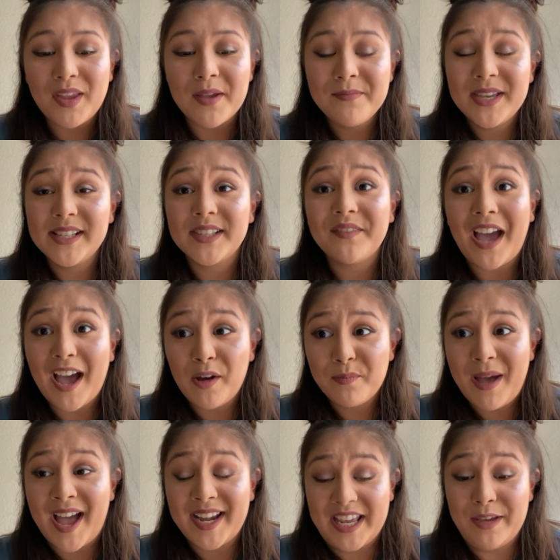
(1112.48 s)
because of how
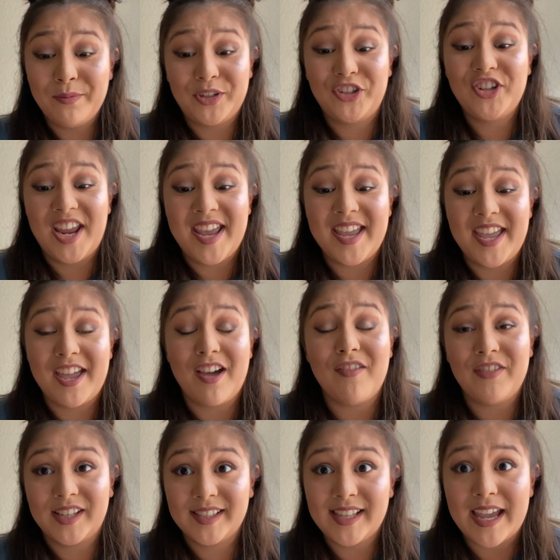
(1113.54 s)
bad he was shaking
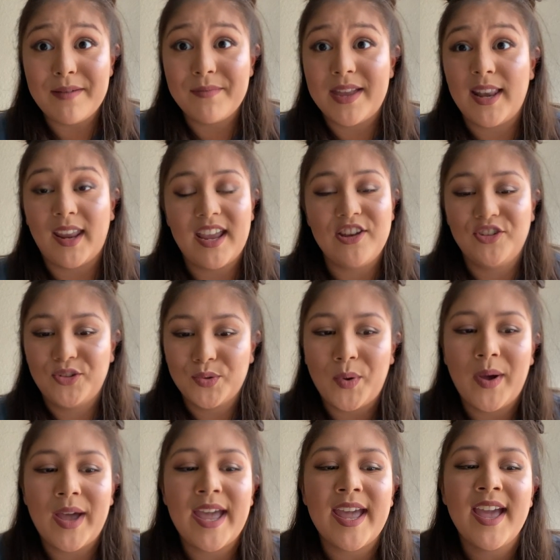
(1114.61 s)
of excitement and
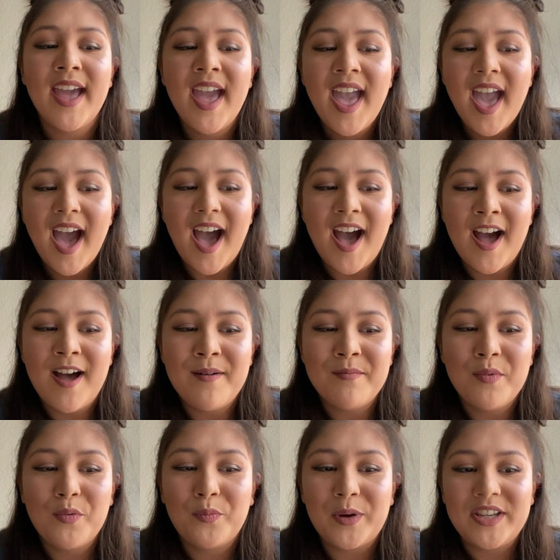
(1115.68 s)
joy,
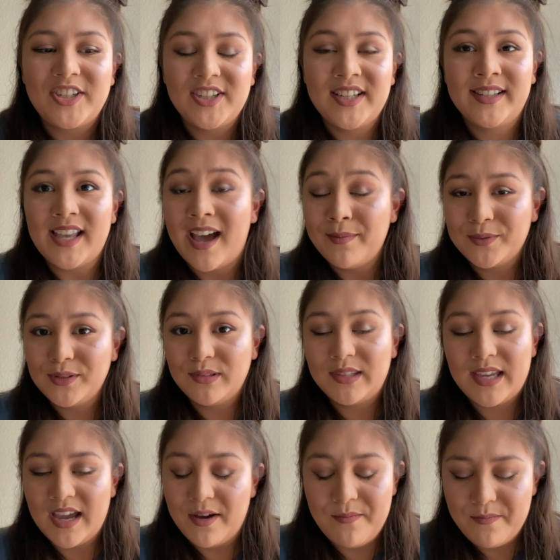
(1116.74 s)
which is
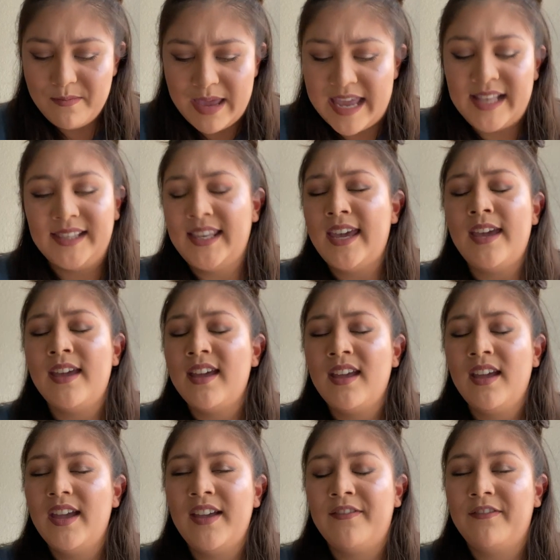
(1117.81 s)
absolutely amazing.
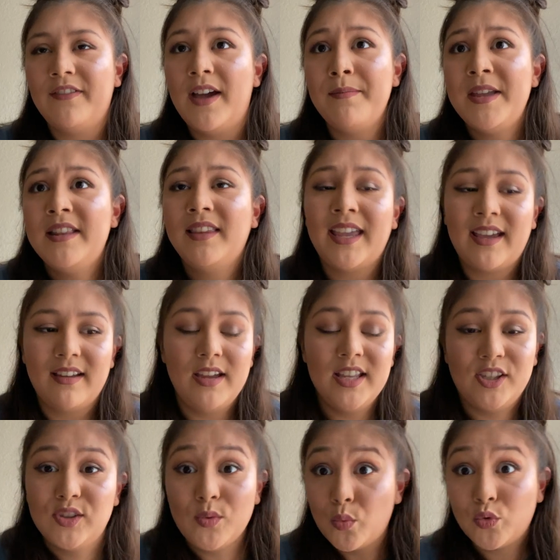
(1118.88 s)

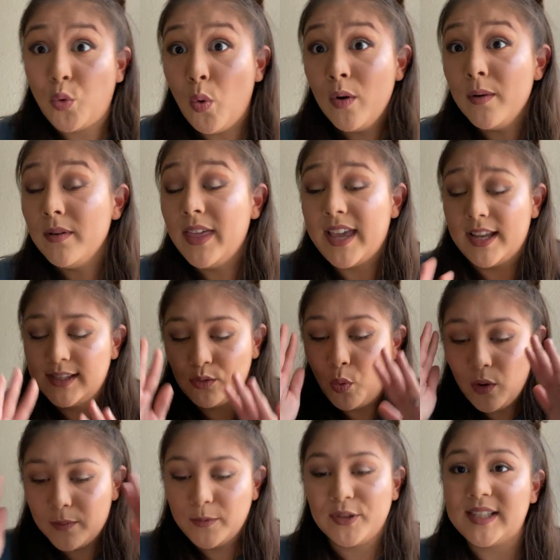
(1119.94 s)
It's
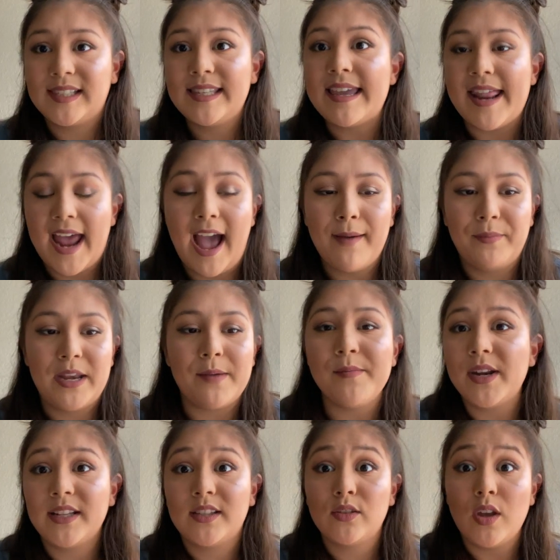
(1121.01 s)
horrible to see it happening,
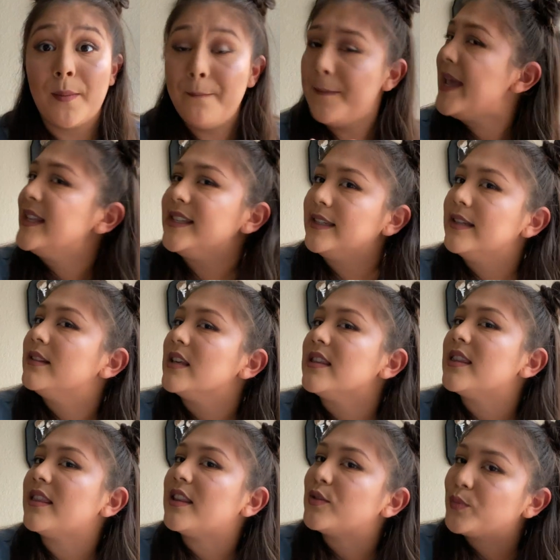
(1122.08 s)
but it's amazing to
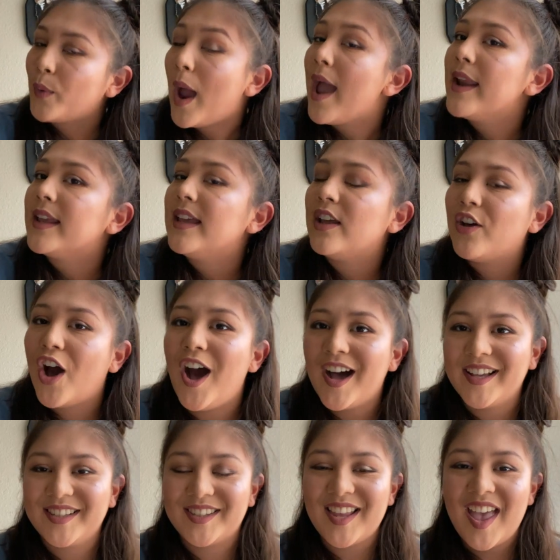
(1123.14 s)
think that this ride can
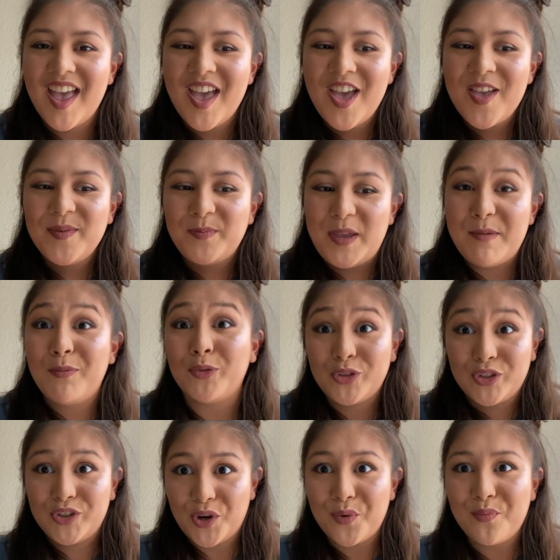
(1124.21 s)
cause people
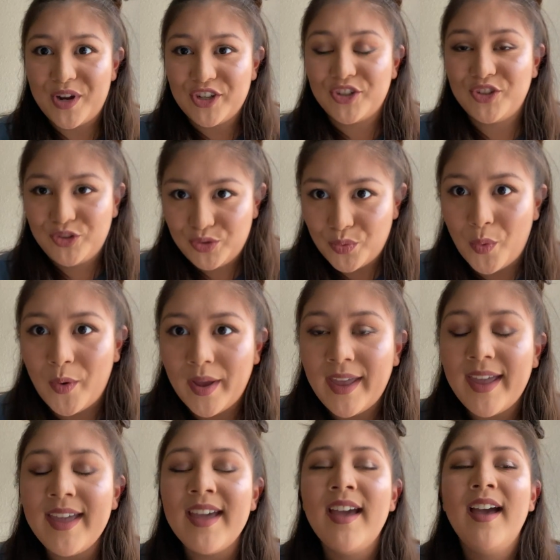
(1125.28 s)
so much joy.